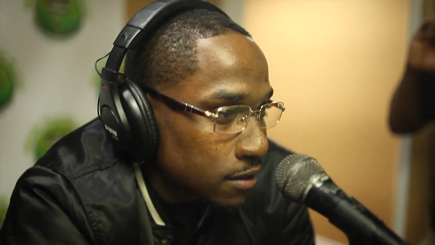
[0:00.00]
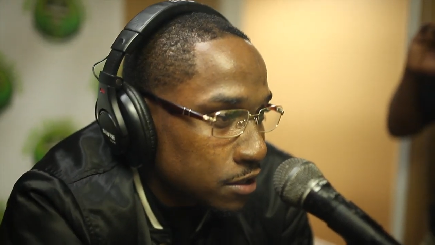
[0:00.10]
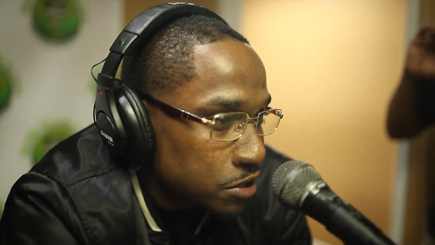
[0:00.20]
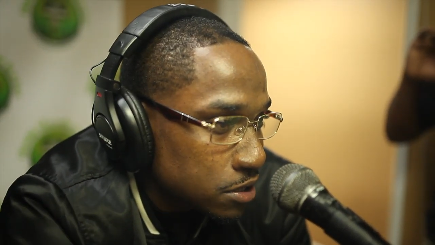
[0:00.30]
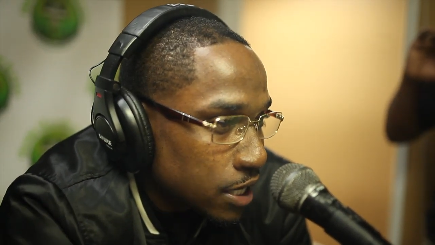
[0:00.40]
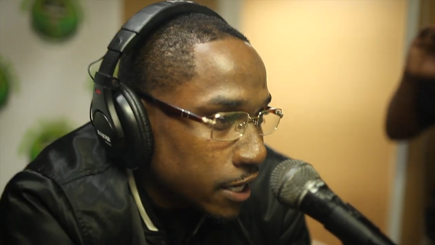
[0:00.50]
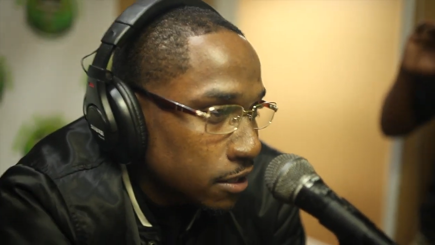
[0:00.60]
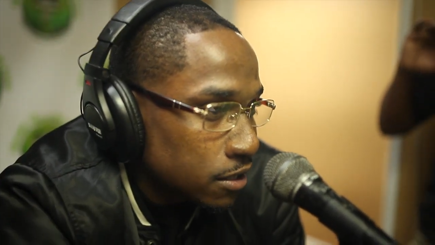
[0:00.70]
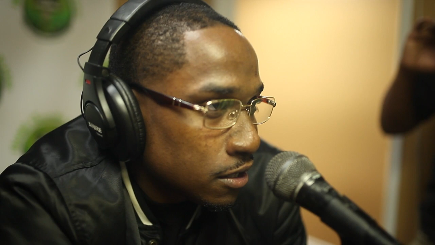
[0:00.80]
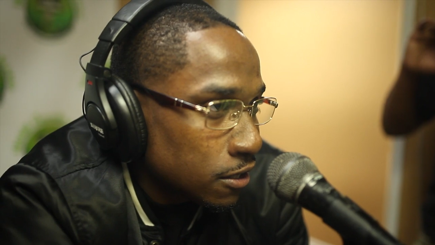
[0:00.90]
It's just like
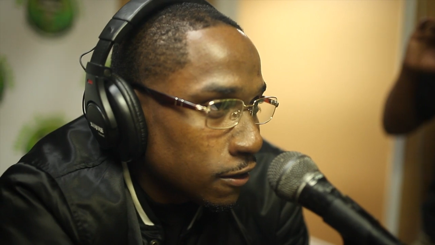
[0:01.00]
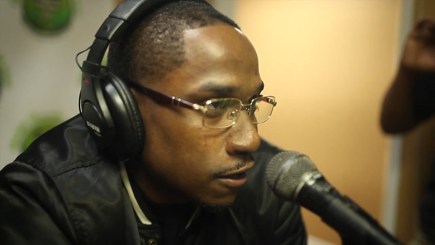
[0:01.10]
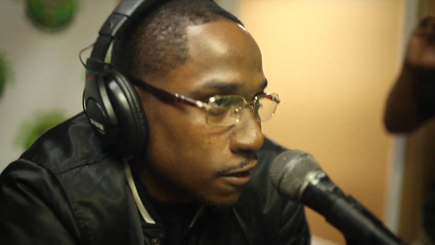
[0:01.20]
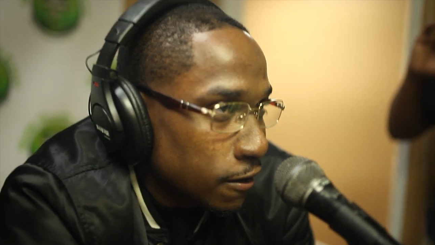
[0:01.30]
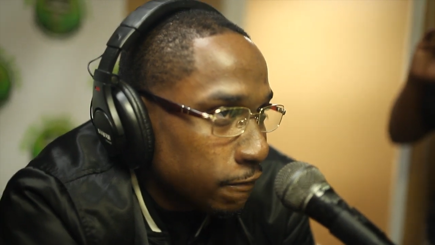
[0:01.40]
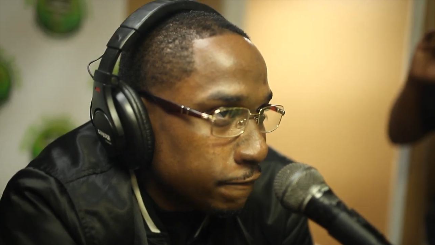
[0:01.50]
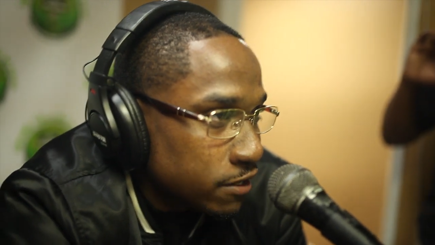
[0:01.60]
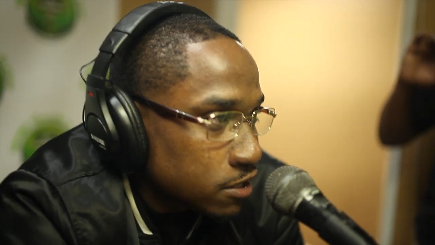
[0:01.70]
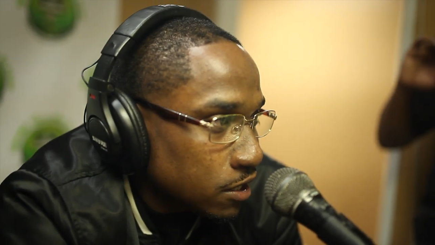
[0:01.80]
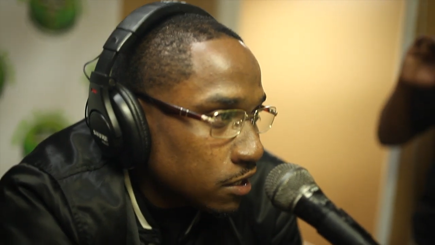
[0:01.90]
a
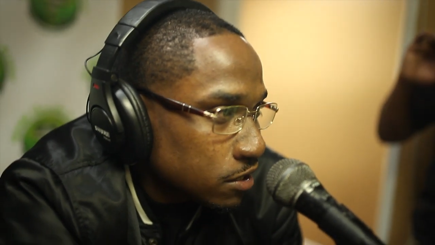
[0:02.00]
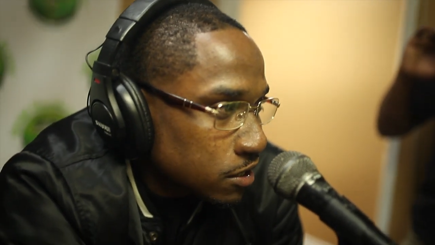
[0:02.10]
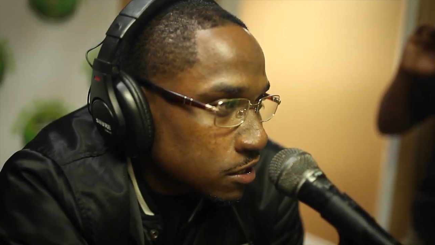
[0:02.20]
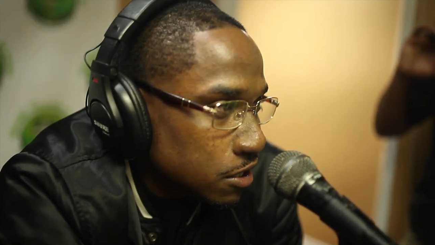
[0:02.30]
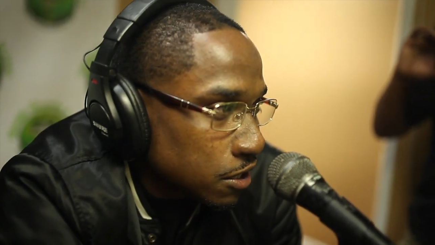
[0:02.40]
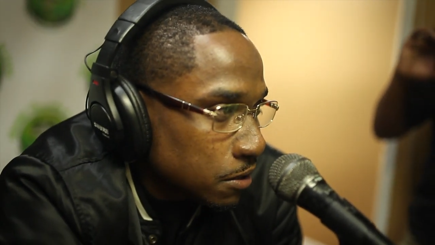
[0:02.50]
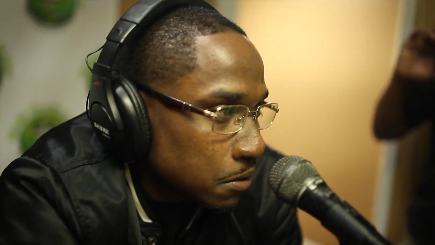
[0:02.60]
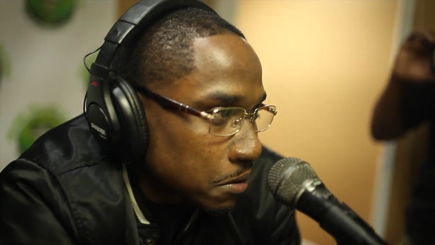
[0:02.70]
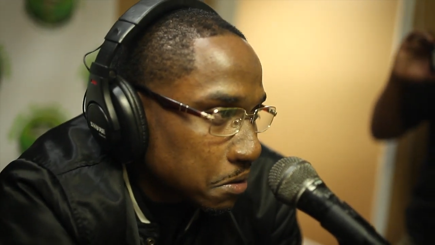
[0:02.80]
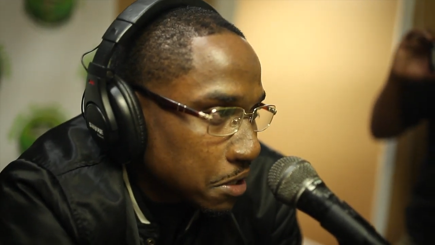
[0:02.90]
15 to
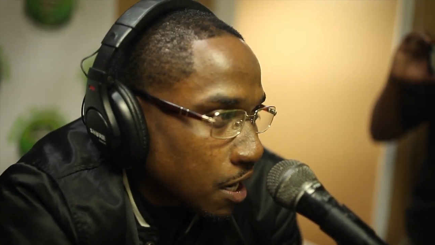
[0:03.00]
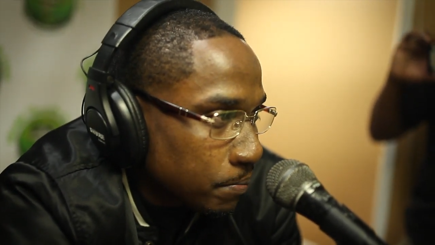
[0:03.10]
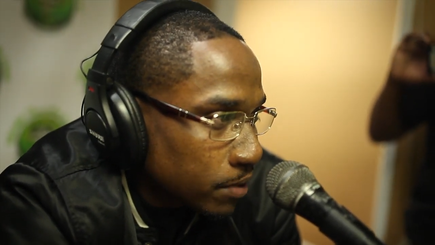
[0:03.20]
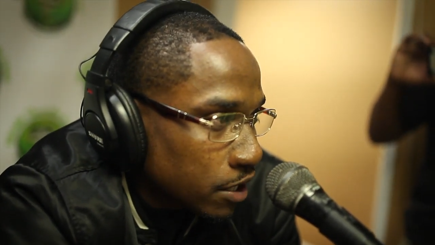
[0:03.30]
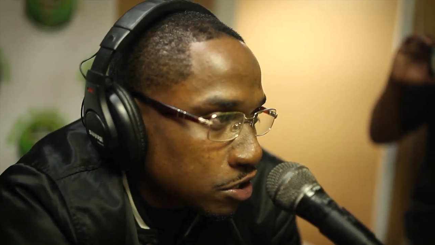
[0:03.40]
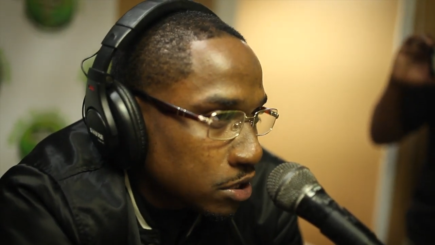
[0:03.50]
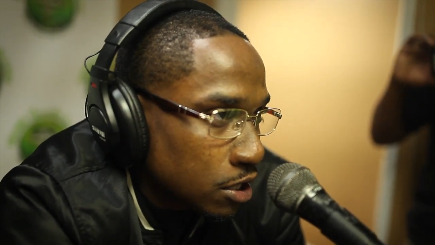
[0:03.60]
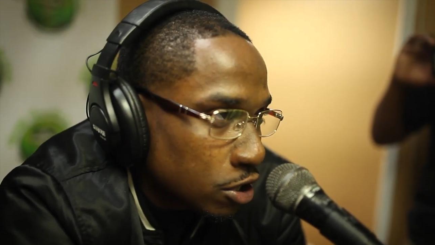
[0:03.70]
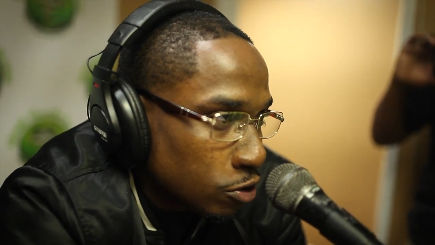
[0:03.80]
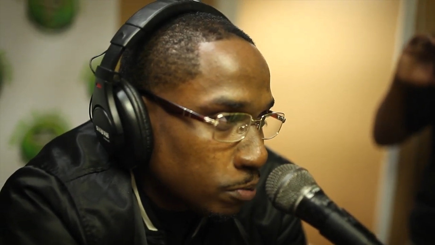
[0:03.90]
16 compilation
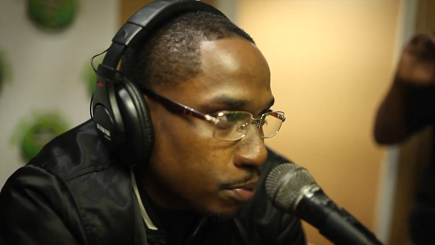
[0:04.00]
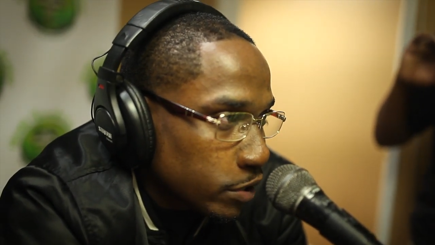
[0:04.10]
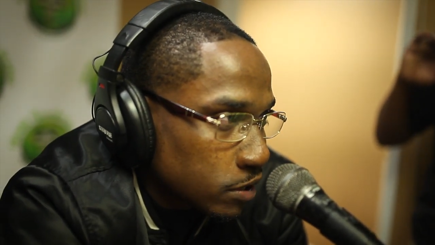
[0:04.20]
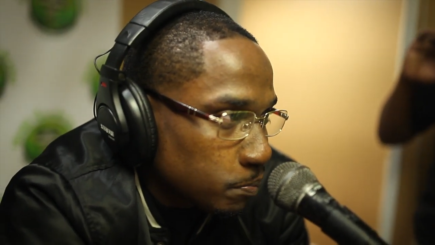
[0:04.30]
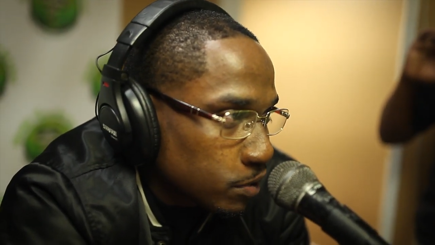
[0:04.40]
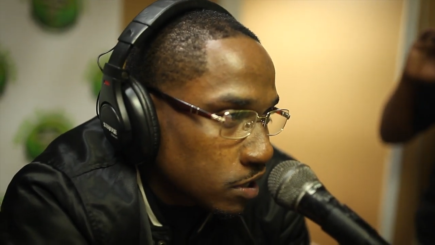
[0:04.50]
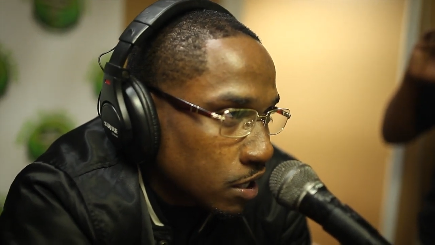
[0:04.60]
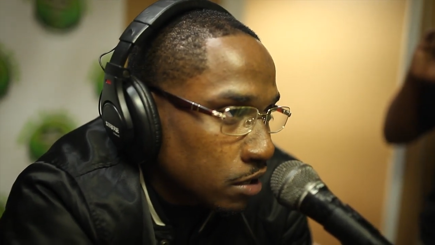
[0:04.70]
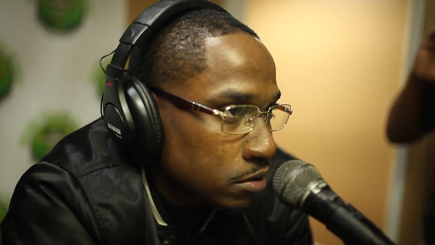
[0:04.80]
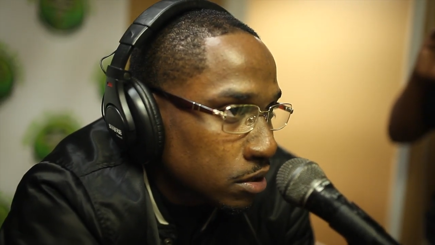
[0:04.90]
little point put
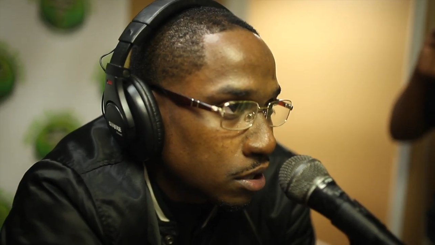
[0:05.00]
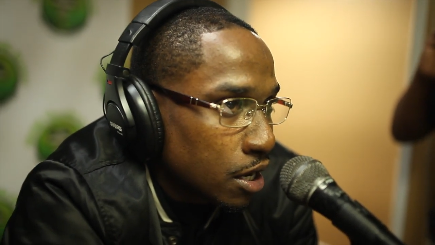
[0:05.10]
together.